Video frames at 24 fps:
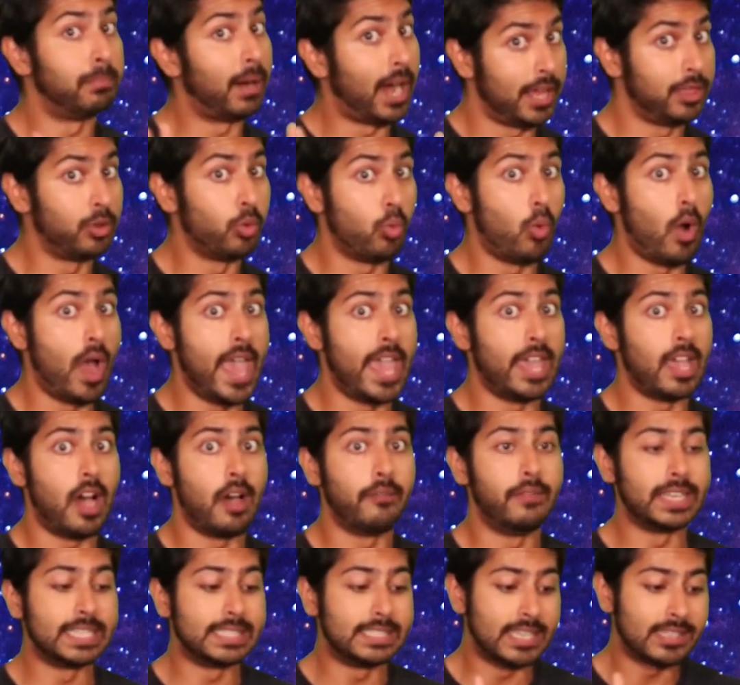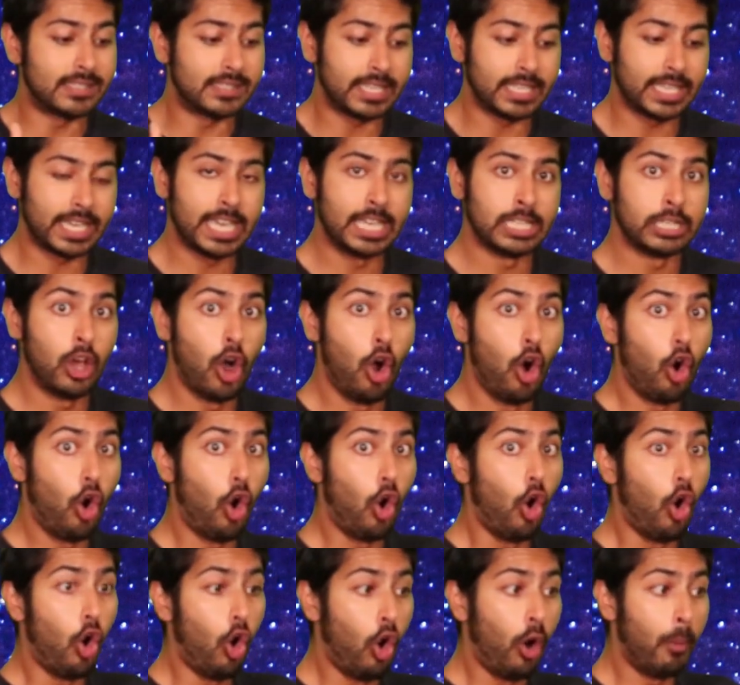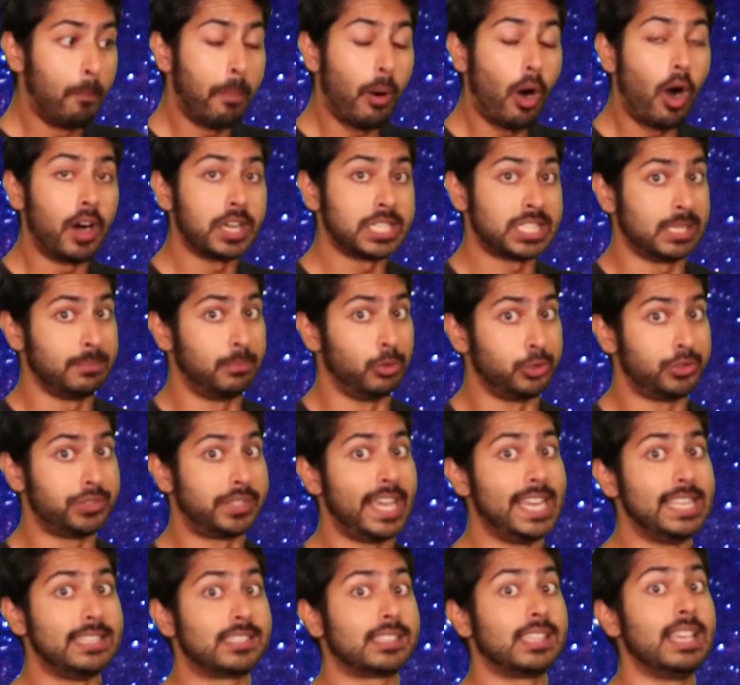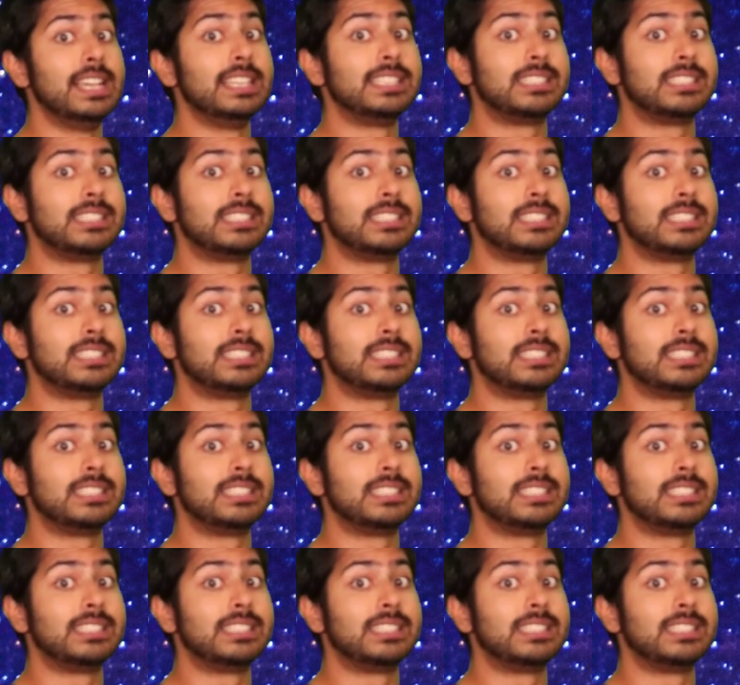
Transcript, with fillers: by the way, of existing in all possible states